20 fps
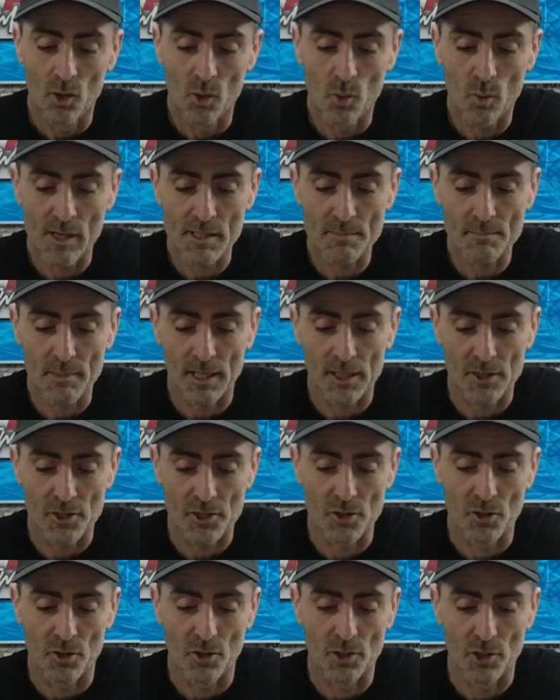always make
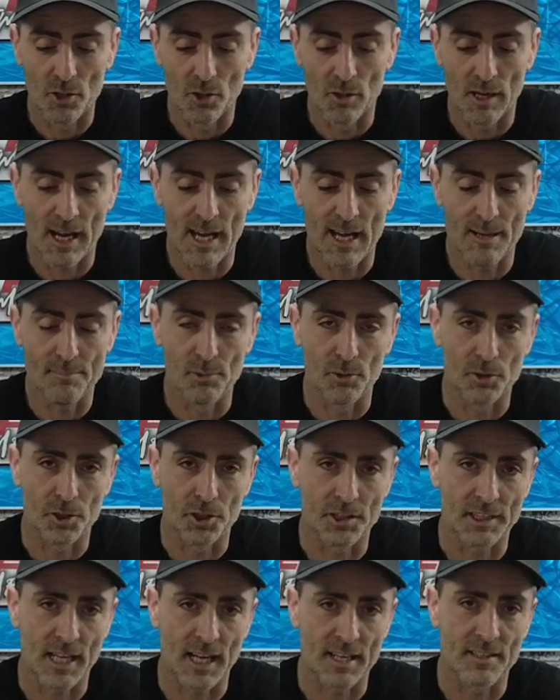sure your
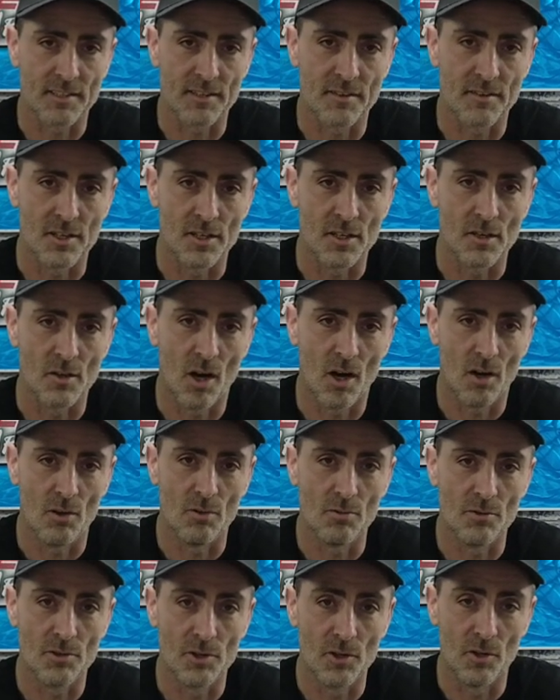airbrush stand that you
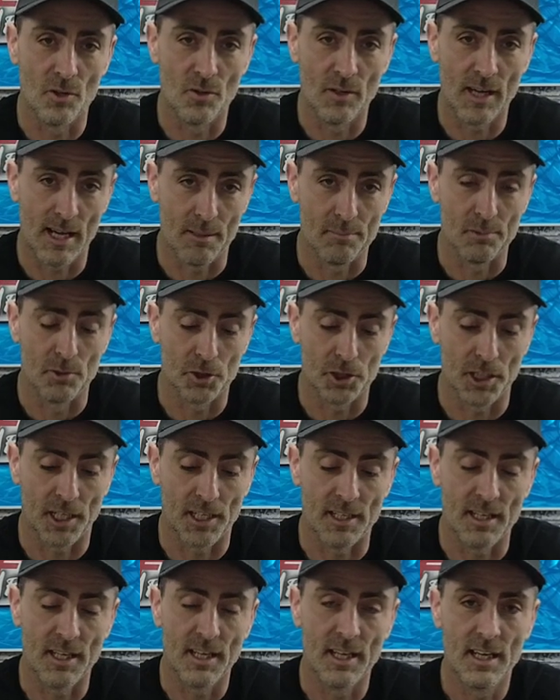hold your airbrush
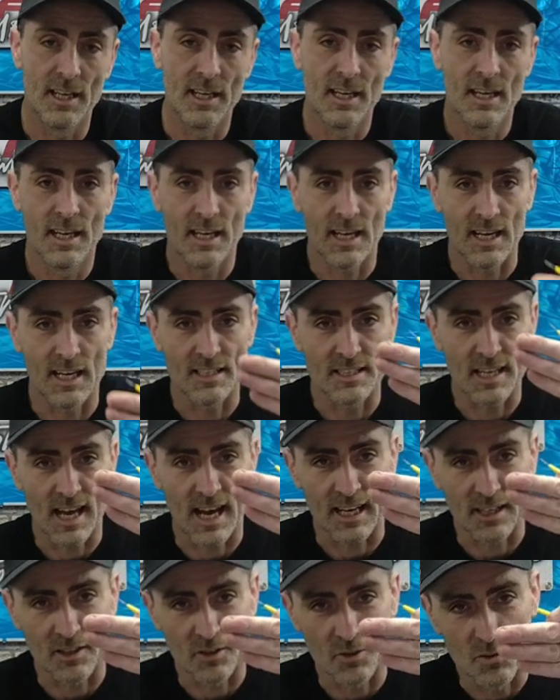in is
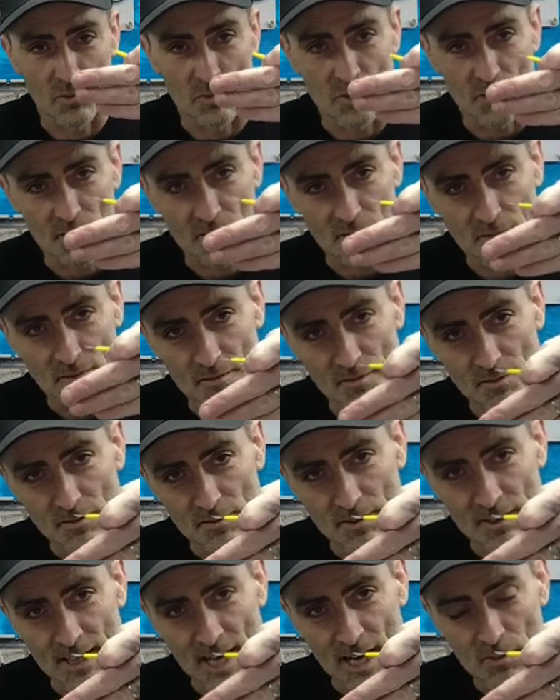angled
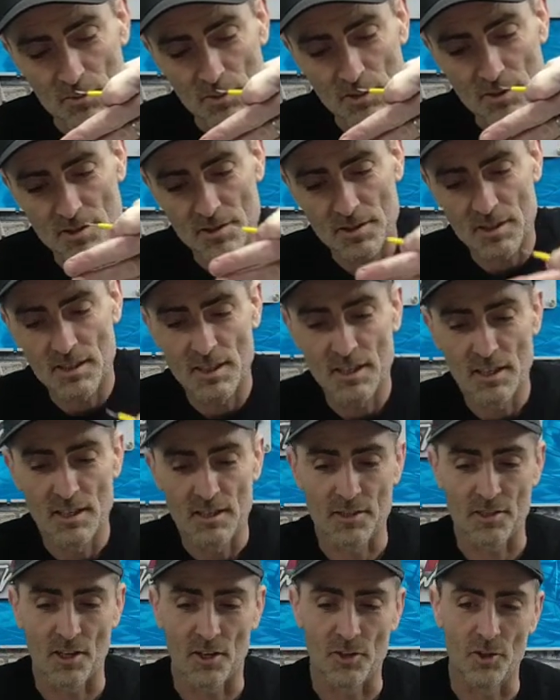downwards,
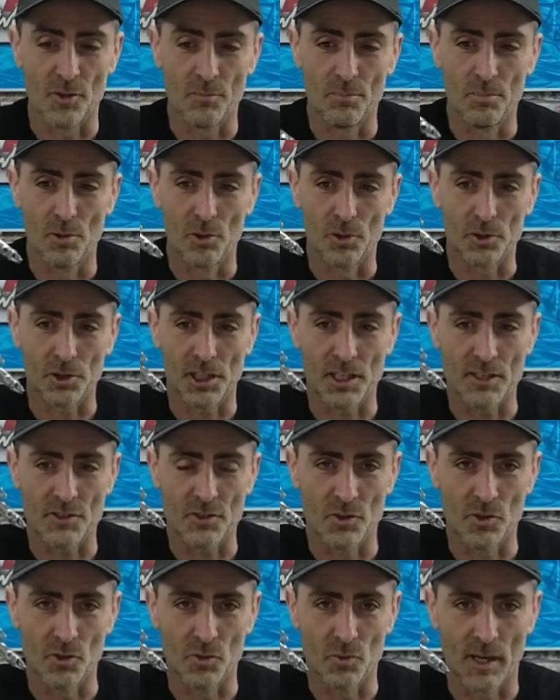so your brush
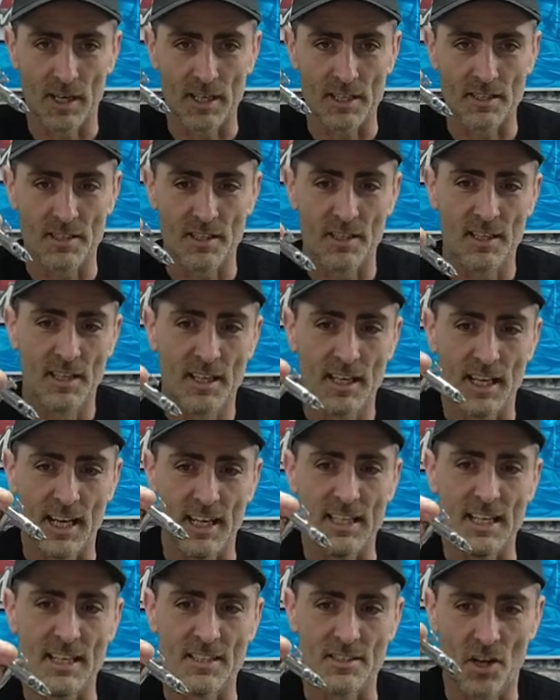is always
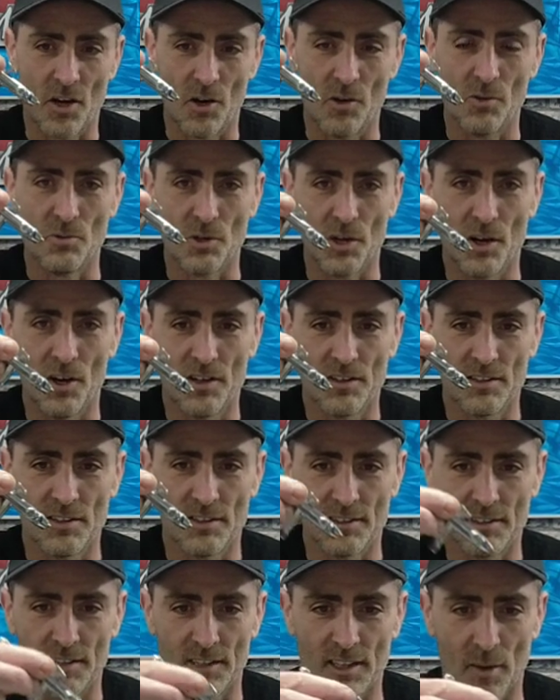in its holder
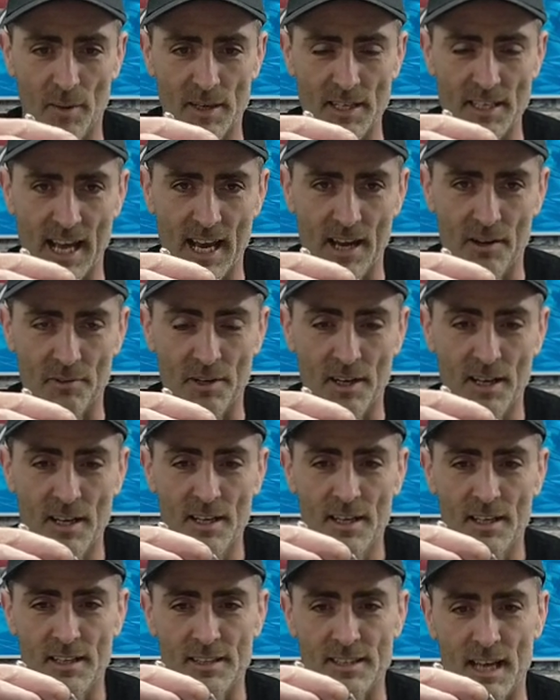going down.
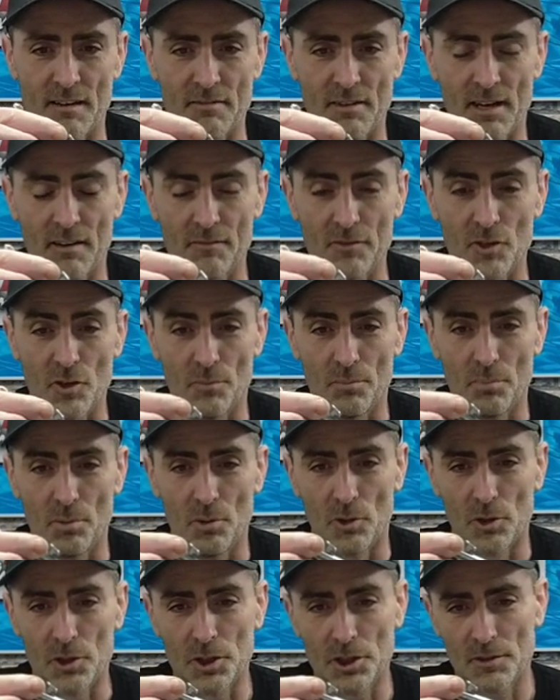Never have your
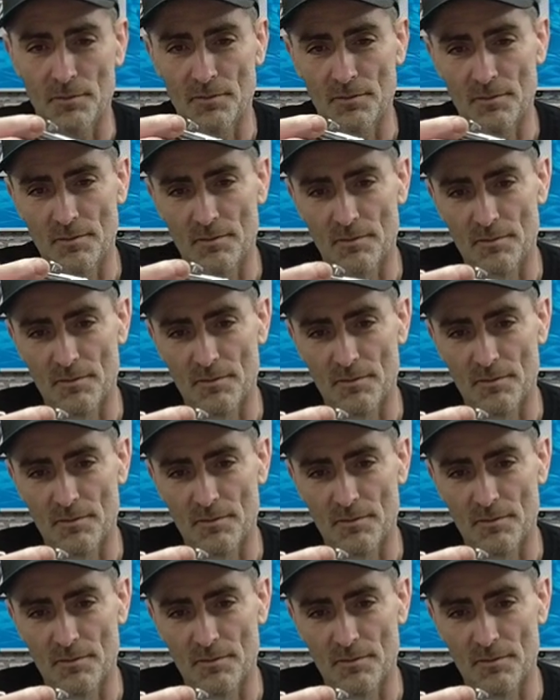brush